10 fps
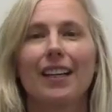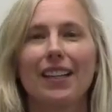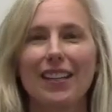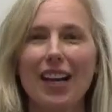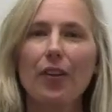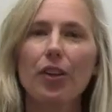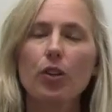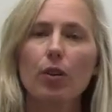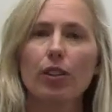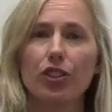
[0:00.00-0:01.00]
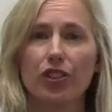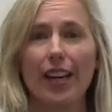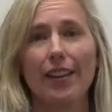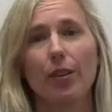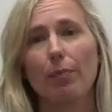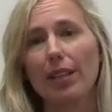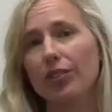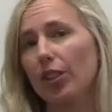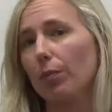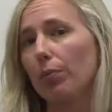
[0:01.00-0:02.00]
Now that you understand the
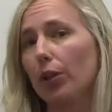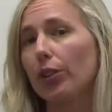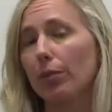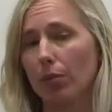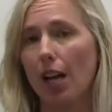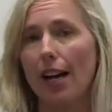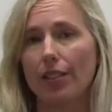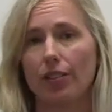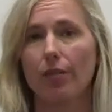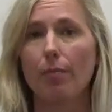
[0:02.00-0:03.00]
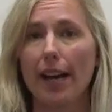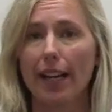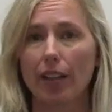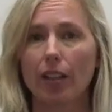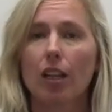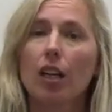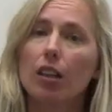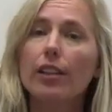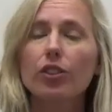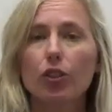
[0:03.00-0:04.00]
basic building blocks of matter,
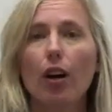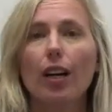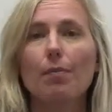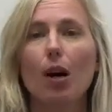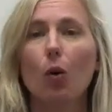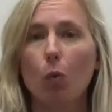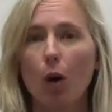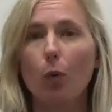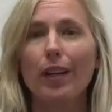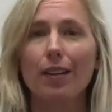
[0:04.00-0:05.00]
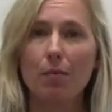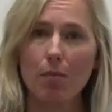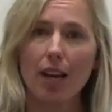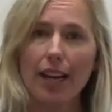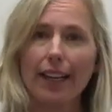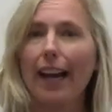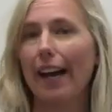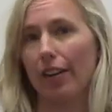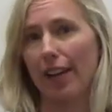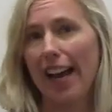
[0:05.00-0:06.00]
let's talk about what we can make
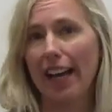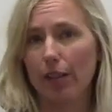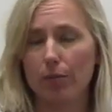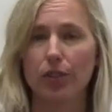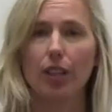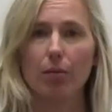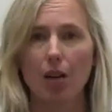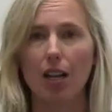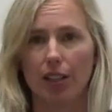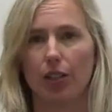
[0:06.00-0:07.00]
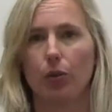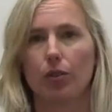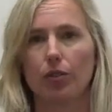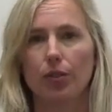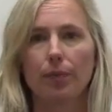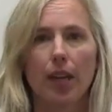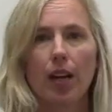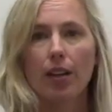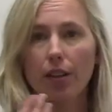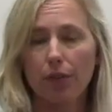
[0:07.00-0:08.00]
out of atoms and molecules.
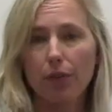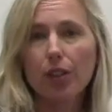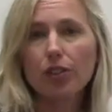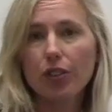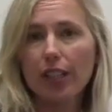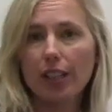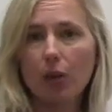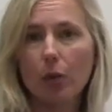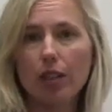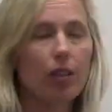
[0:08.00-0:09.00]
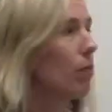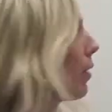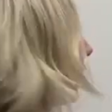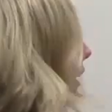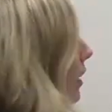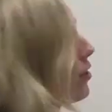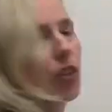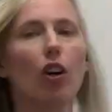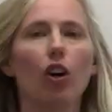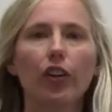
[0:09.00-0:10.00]
The first thing that we can make is
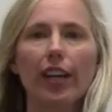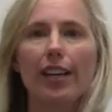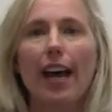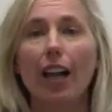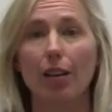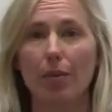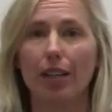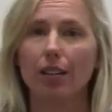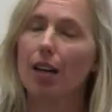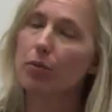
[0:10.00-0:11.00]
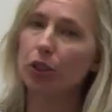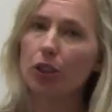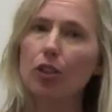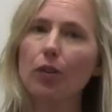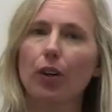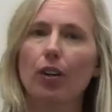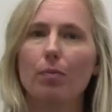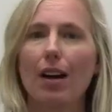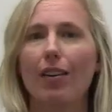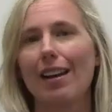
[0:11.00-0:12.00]
called an element. I'm sure you've heard
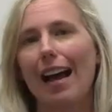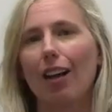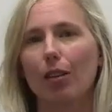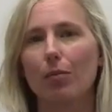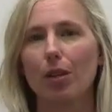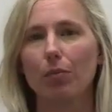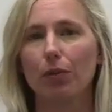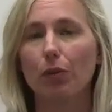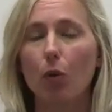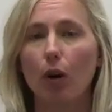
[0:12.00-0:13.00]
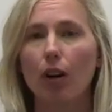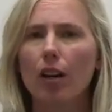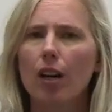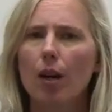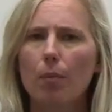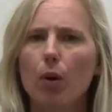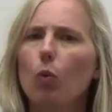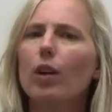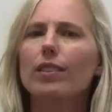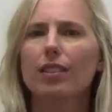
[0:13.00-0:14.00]
about an element before, but
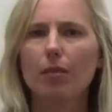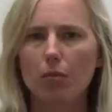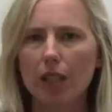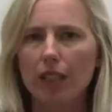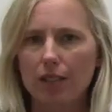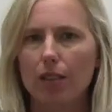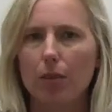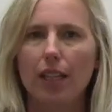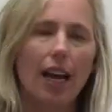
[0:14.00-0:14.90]
what does it mean to be an